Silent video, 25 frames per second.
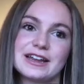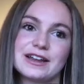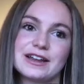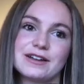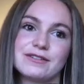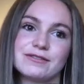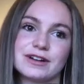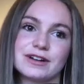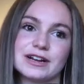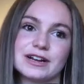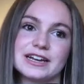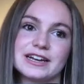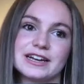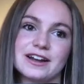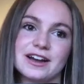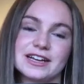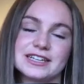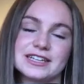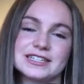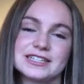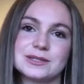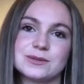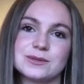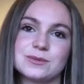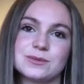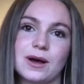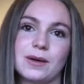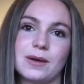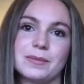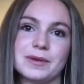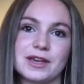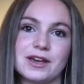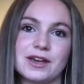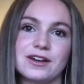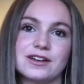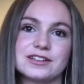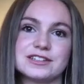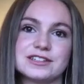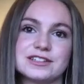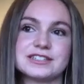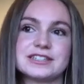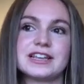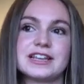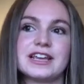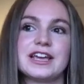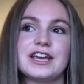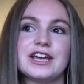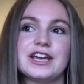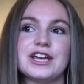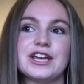really nice as well,
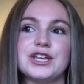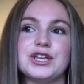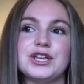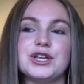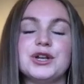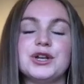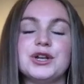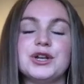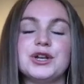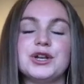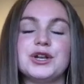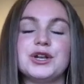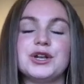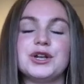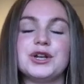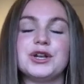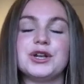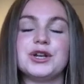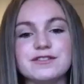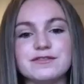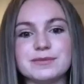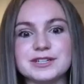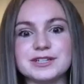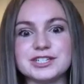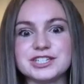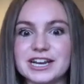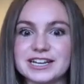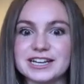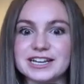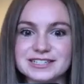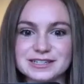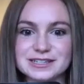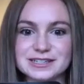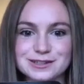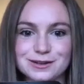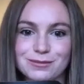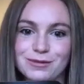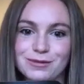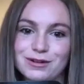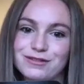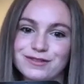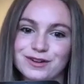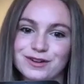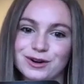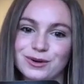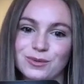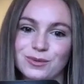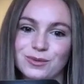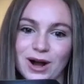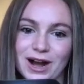because when you've been chasing someone
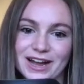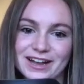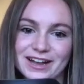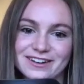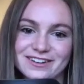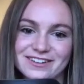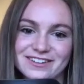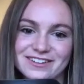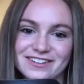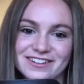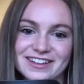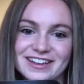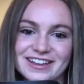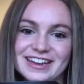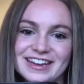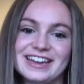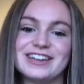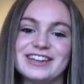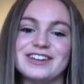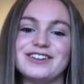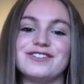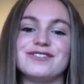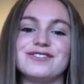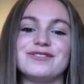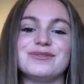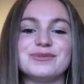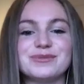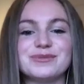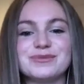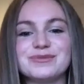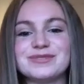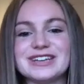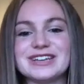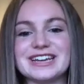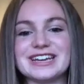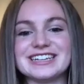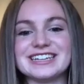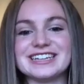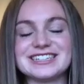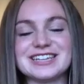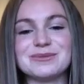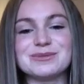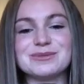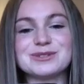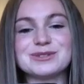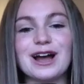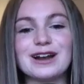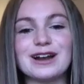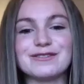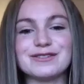for a while, it
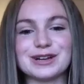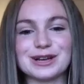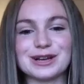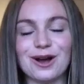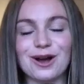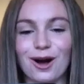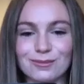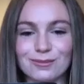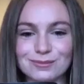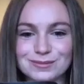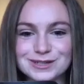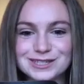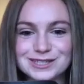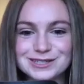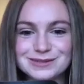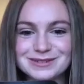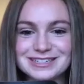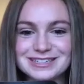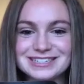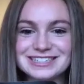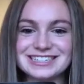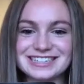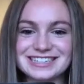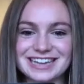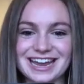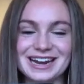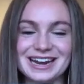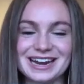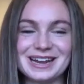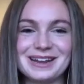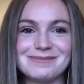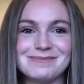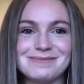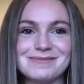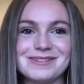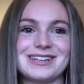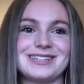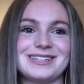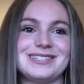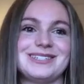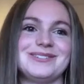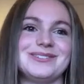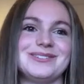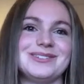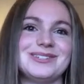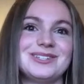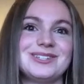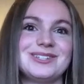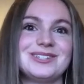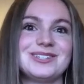was kind of an accomplishment to get him, because he
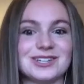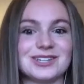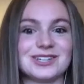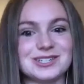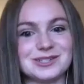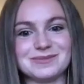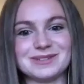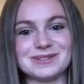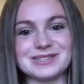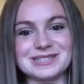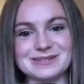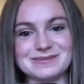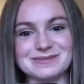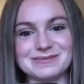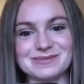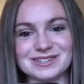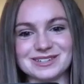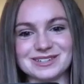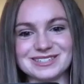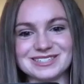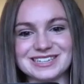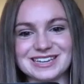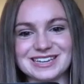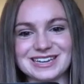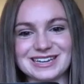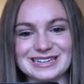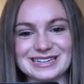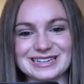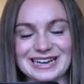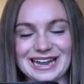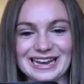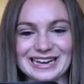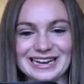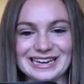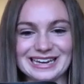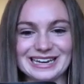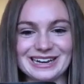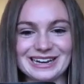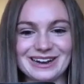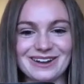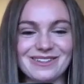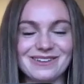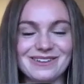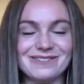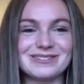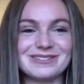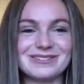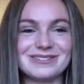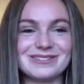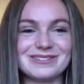was such a busy person. Like,
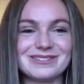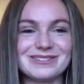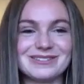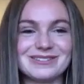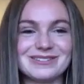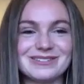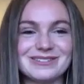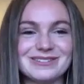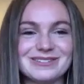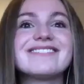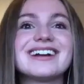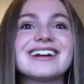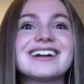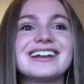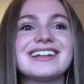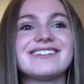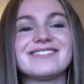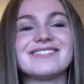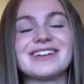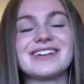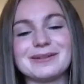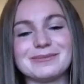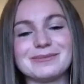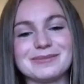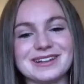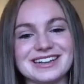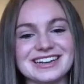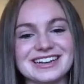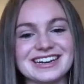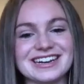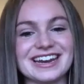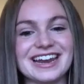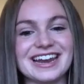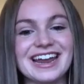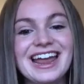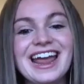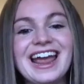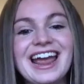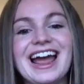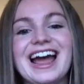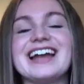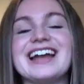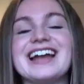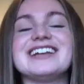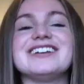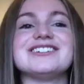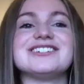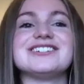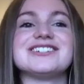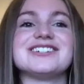there was never any availability,
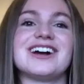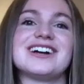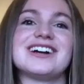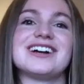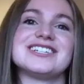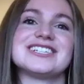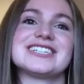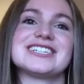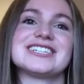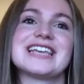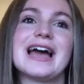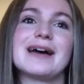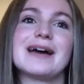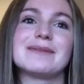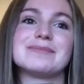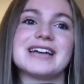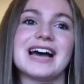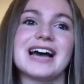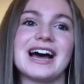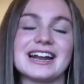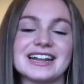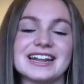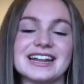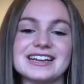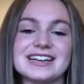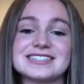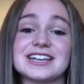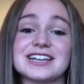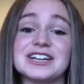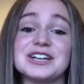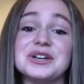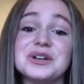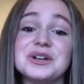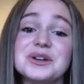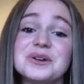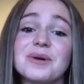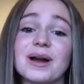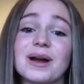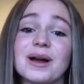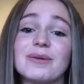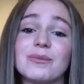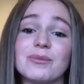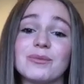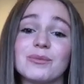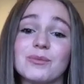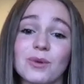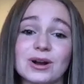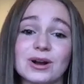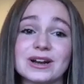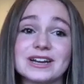and I just kept at it because I knew I
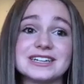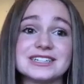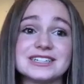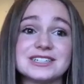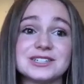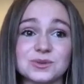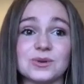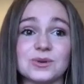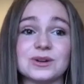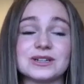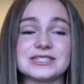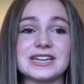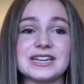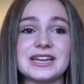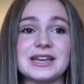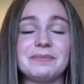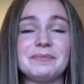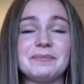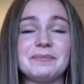wanted to talk to him.